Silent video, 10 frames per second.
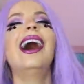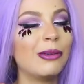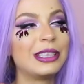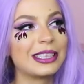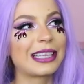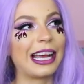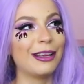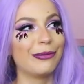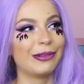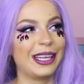which is kind
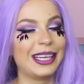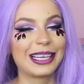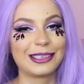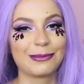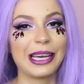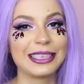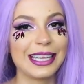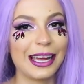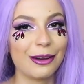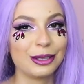of funny because my
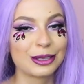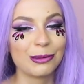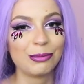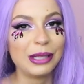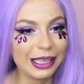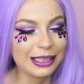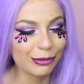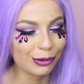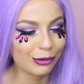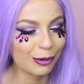style is completely
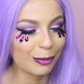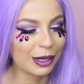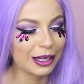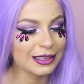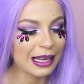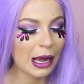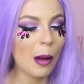different from hers.